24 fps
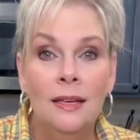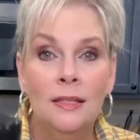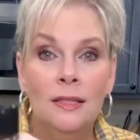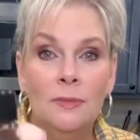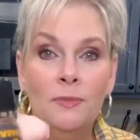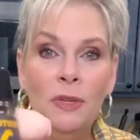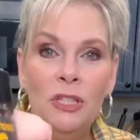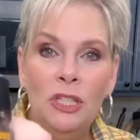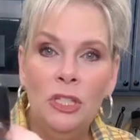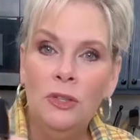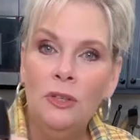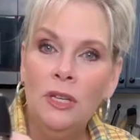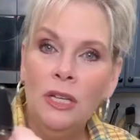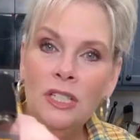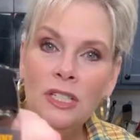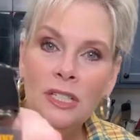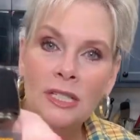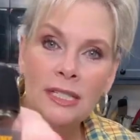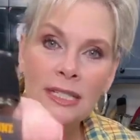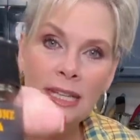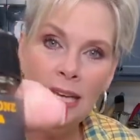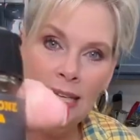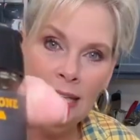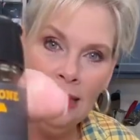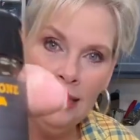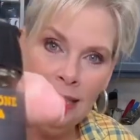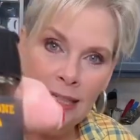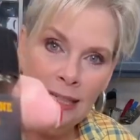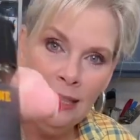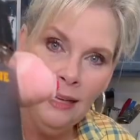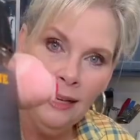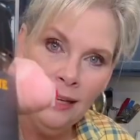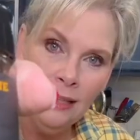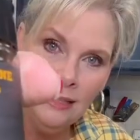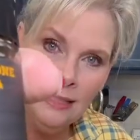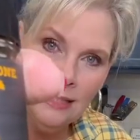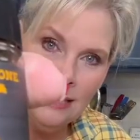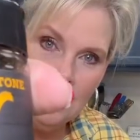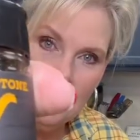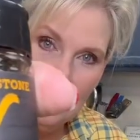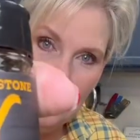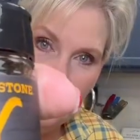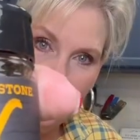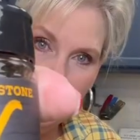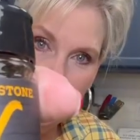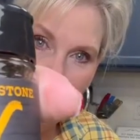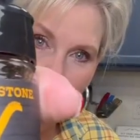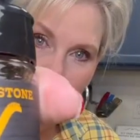But you can just get any kind of
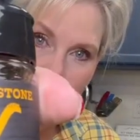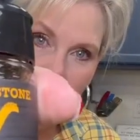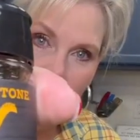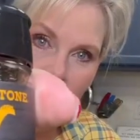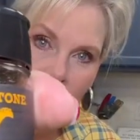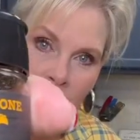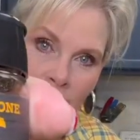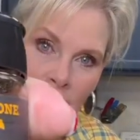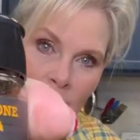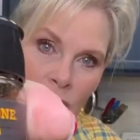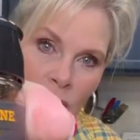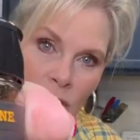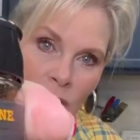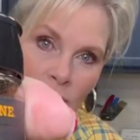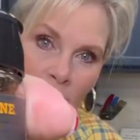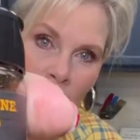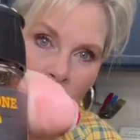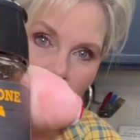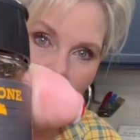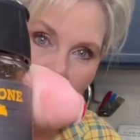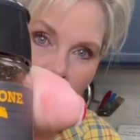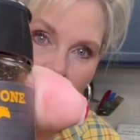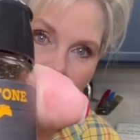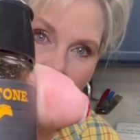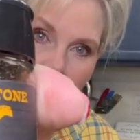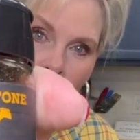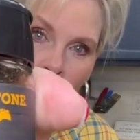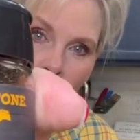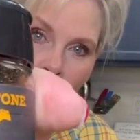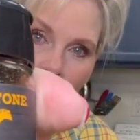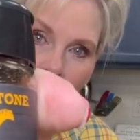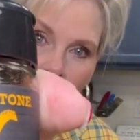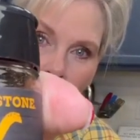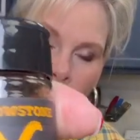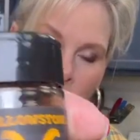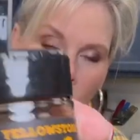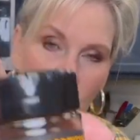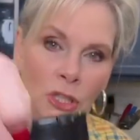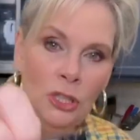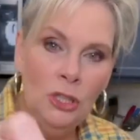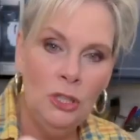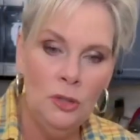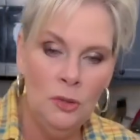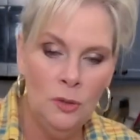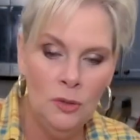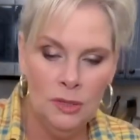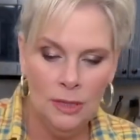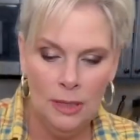steak seasoning that you like. But this is what I'm going to use.